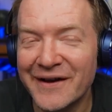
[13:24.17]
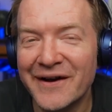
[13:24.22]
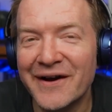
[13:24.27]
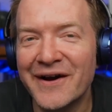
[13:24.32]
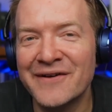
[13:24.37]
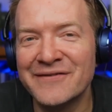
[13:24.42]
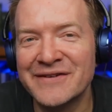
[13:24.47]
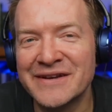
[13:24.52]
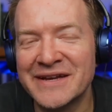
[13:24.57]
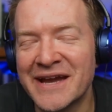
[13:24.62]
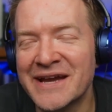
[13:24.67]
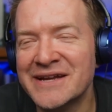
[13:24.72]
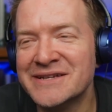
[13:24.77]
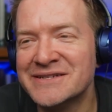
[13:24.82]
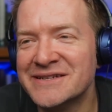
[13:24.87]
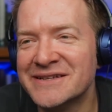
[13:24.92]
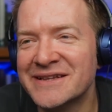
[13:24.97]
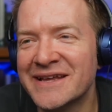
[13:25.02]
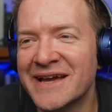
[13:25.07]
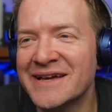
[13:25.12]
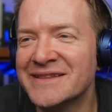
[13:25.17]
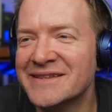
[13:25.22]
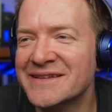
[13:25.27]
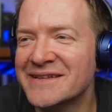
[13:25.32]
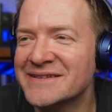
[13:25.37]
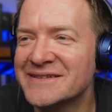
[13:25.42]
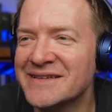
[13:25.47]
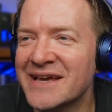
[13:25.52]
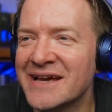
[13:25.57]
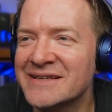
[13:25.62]
of engaging the
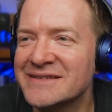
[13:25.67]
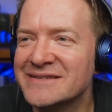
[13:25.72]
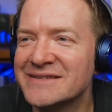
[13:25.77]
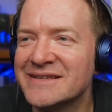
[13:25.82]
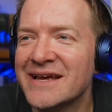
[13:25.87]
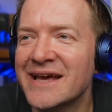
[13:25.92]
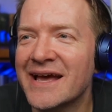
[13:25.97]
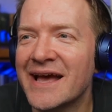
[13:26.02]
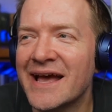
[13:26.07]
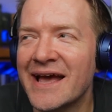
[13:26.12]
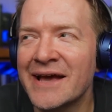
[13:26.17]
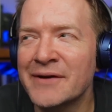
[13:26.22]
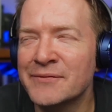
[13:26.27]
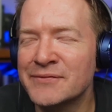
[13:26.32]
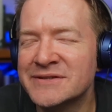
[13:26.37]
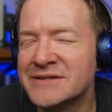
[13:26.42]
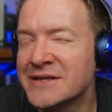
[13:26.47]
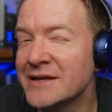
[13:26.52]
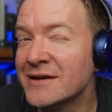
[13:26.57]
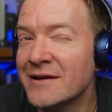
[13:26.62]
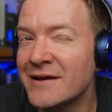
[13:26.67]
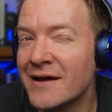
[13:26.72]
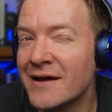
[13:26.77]
atheist guest, it was still a